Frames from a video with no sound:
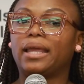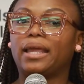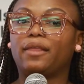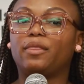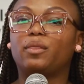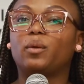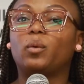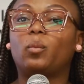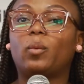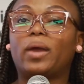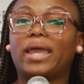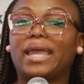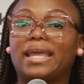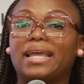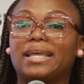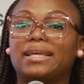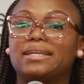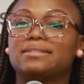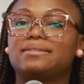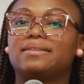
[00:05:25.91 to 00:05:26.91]
in the
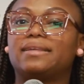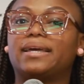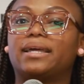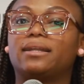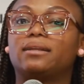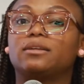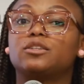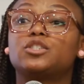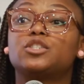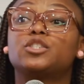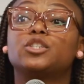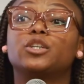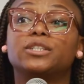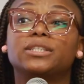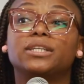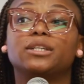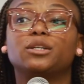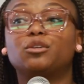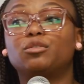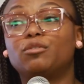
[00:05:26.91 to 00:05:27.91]
ways that
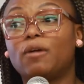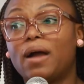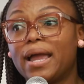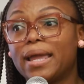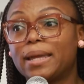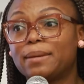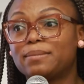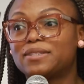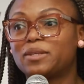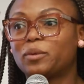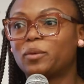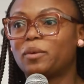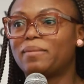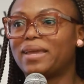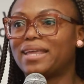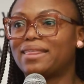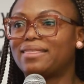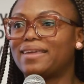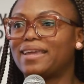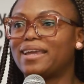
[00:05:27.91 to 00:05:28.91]
certain crimes that we
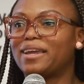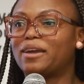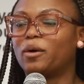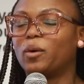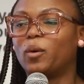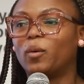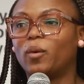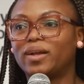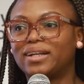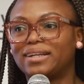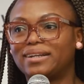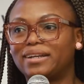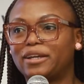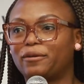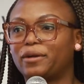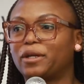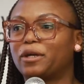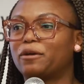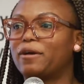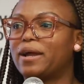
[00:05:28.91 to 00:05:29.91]
may think are
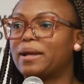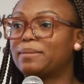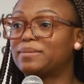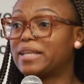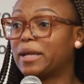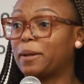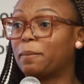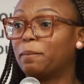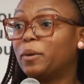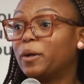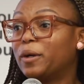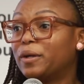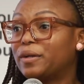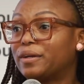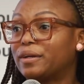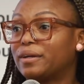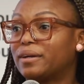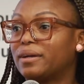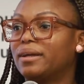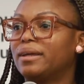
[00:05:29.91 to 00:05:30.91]
ordinary crimes like
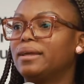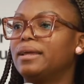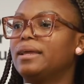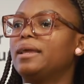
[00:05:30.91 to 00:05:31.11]
murder,